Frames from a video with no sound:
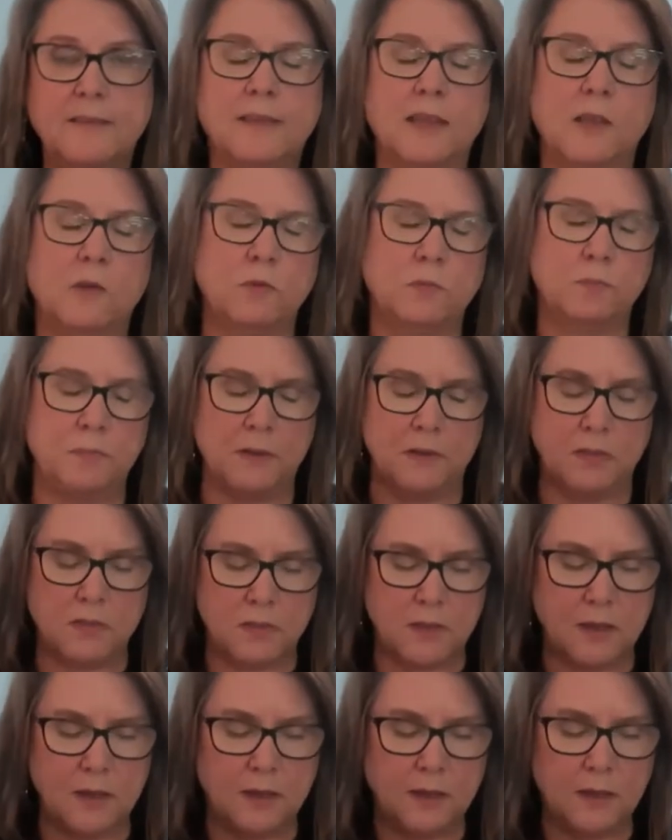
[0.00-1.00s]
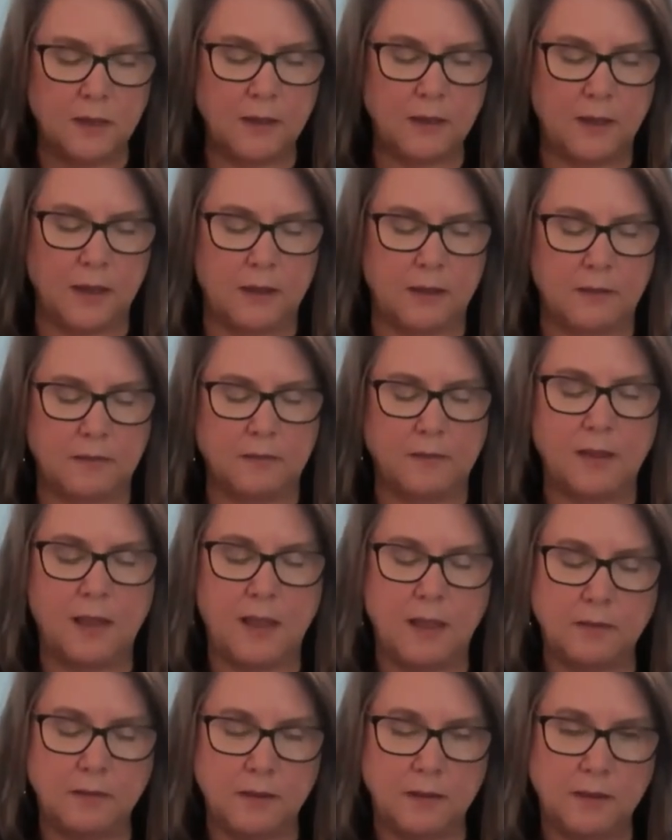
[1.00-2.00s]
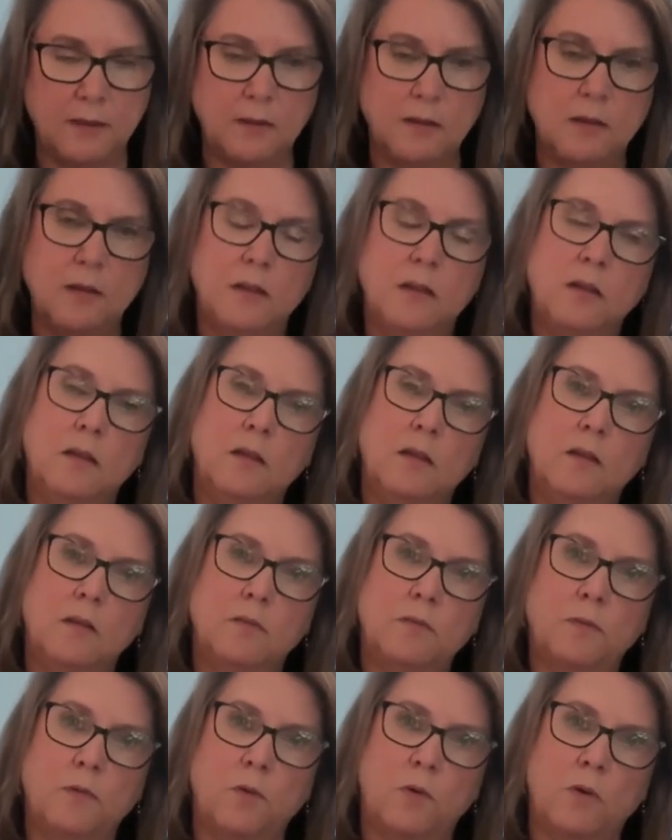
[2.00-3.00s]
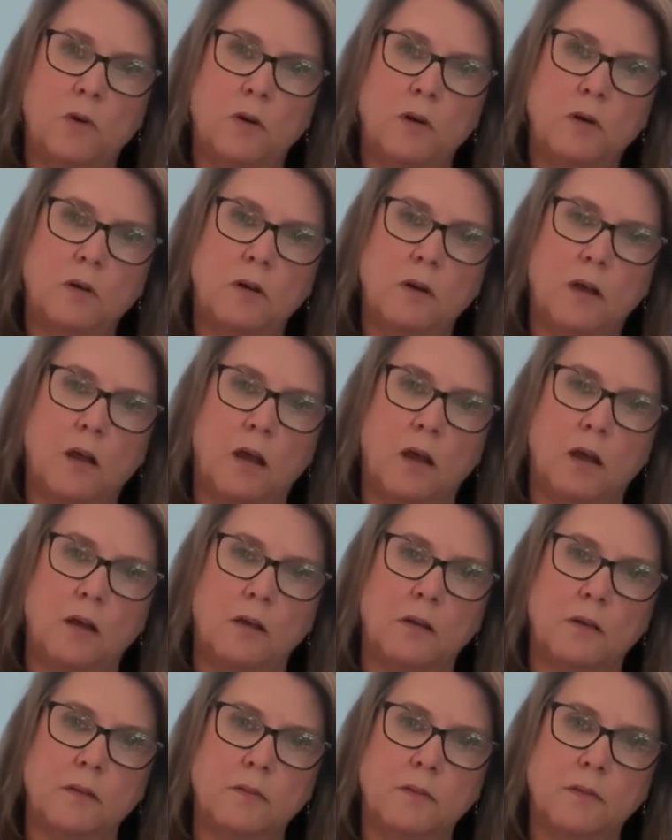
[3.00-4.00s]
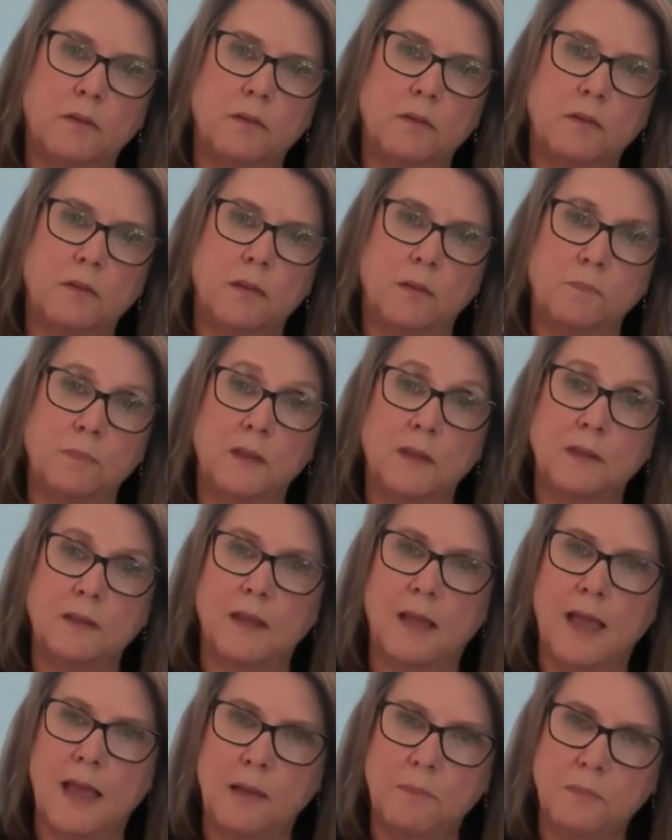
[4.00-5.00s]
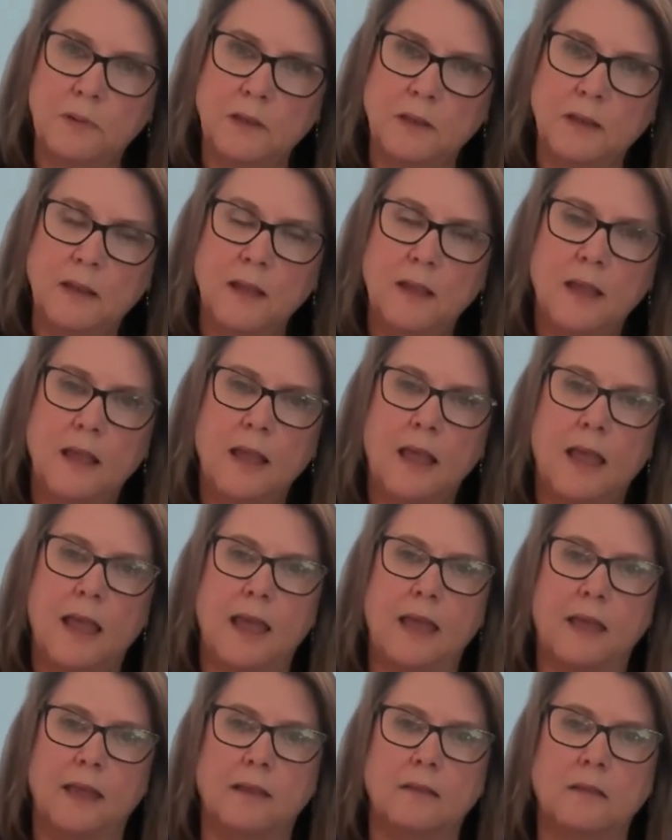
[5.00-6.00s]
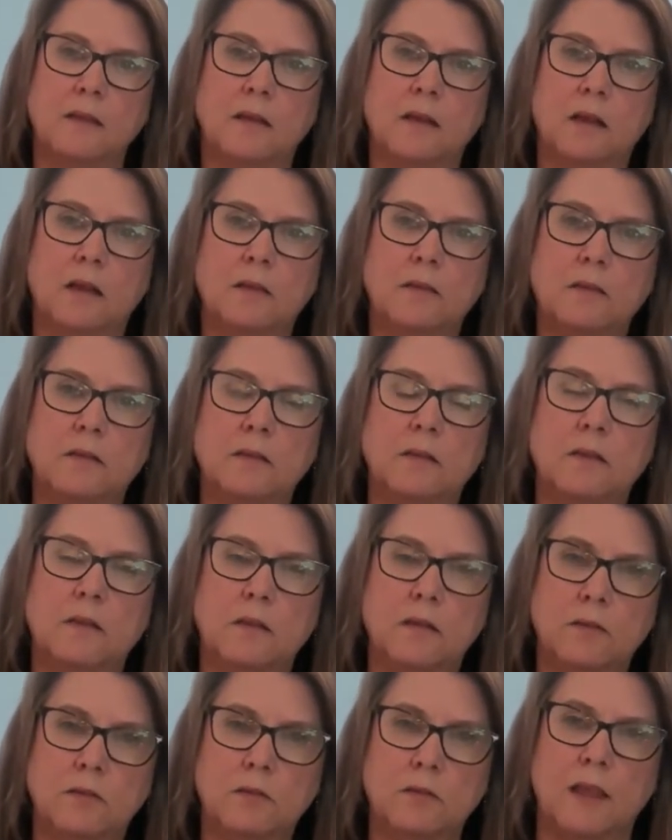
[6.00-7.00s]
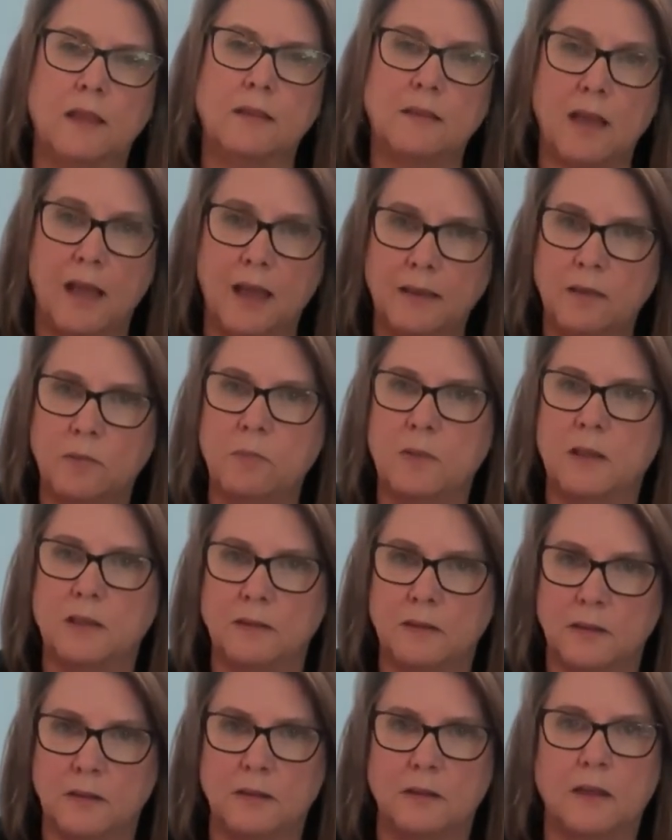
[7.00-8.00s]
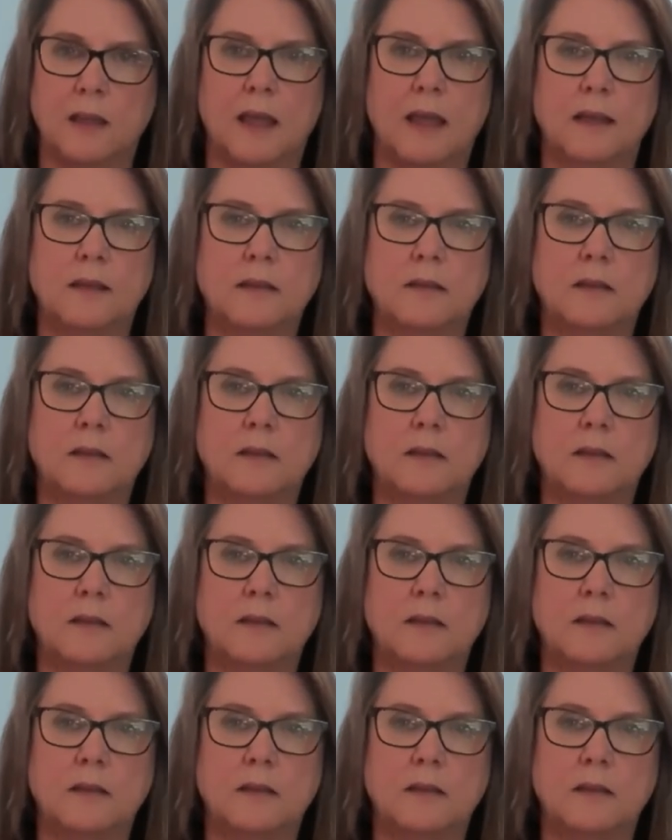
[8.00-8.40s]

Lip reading: They would be thinking and intending for something to happen, and they documented that